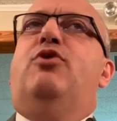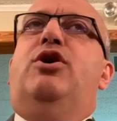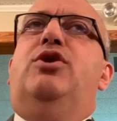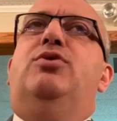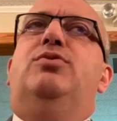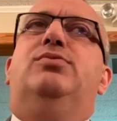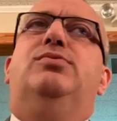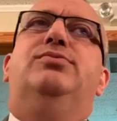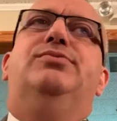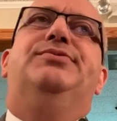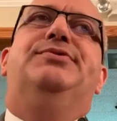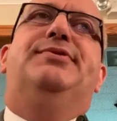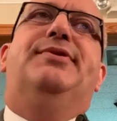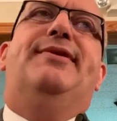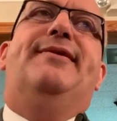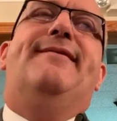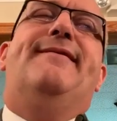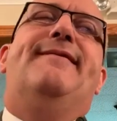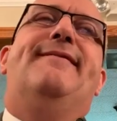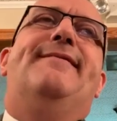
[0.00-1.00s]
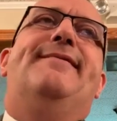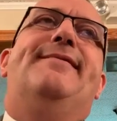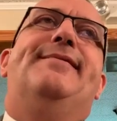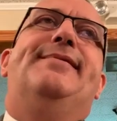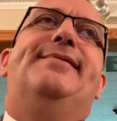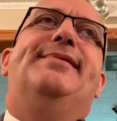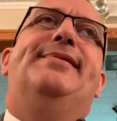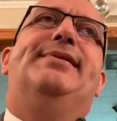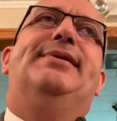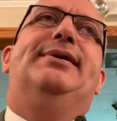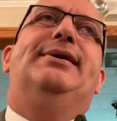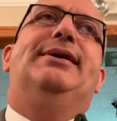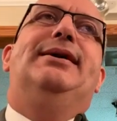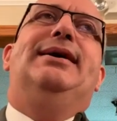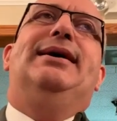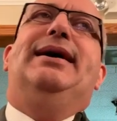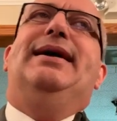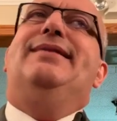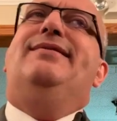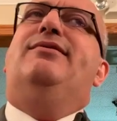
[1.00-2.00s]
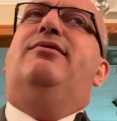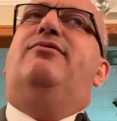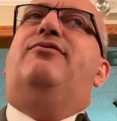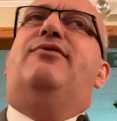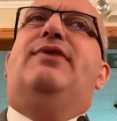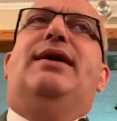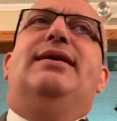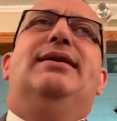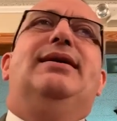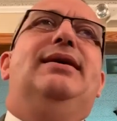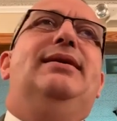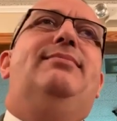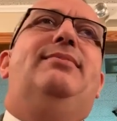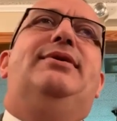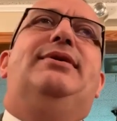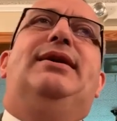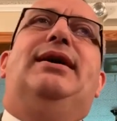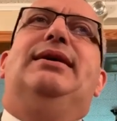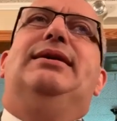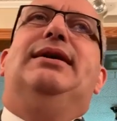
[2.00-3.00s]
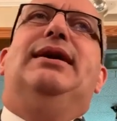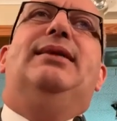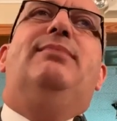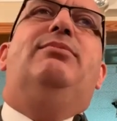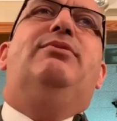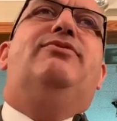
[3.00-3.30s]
and rose? He gonna try to imitate